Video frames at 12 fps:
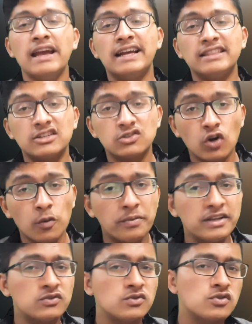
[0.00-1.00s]
And the
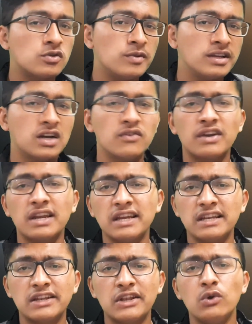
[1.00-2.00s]
topics which we'll be covering
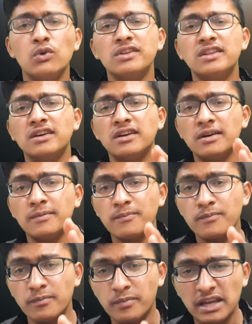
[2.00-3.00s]
include the
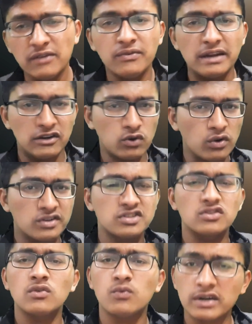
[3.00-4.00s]
brief
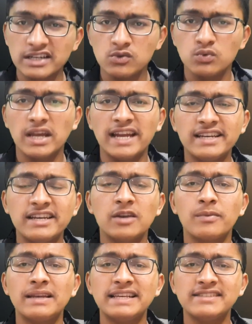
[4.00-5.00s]
introduction of what is VIT
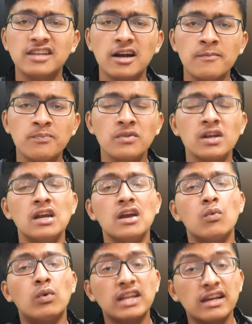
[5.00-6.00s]
Triple E exam,
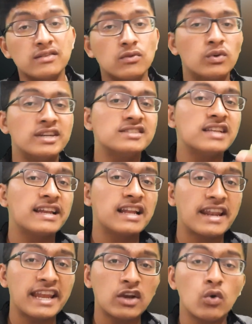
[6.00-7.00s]
what is the
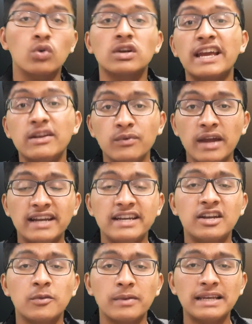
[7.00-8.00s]
NRI quota in
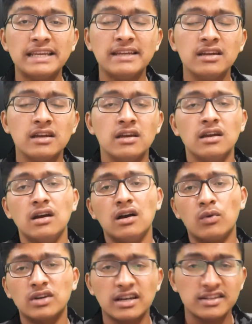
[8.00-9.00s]
VIT Triple E,
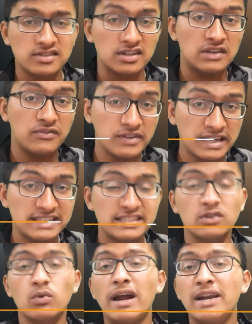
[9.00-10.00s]
what are the certificates
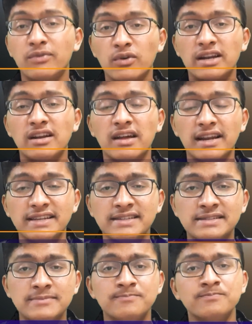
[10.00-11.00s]
required for
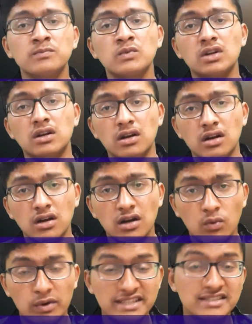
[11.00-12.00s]
NRIs,
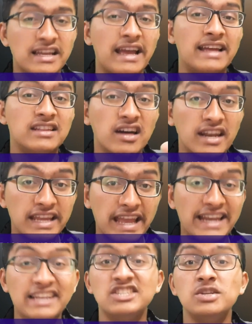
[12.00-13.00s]
what is the NRI
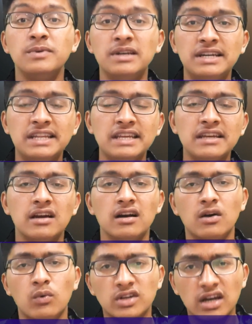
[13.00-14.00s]
eligibility,
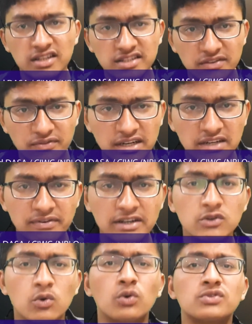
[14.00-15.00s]
what are the
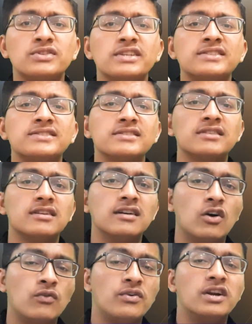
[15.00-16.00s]
different courses
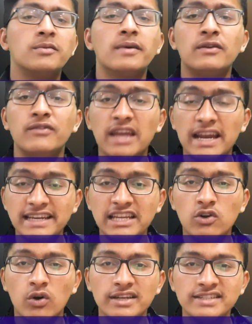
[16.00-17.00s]
offered by
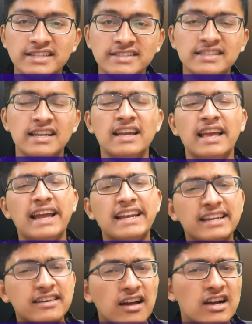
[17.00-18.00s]
VIT colleges, and
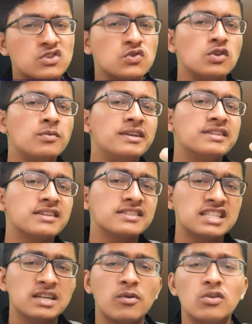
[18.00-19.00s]
at last we will be
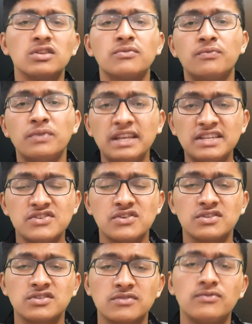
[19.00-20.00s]
discussing about the fee
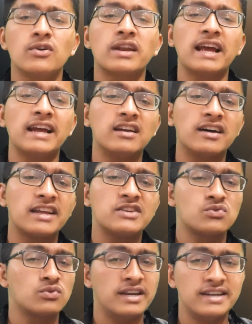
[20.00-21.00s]
structure for NRI
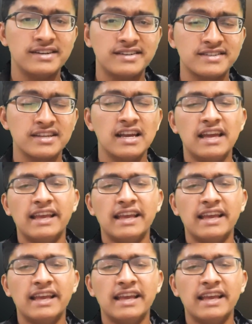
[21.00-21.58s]
students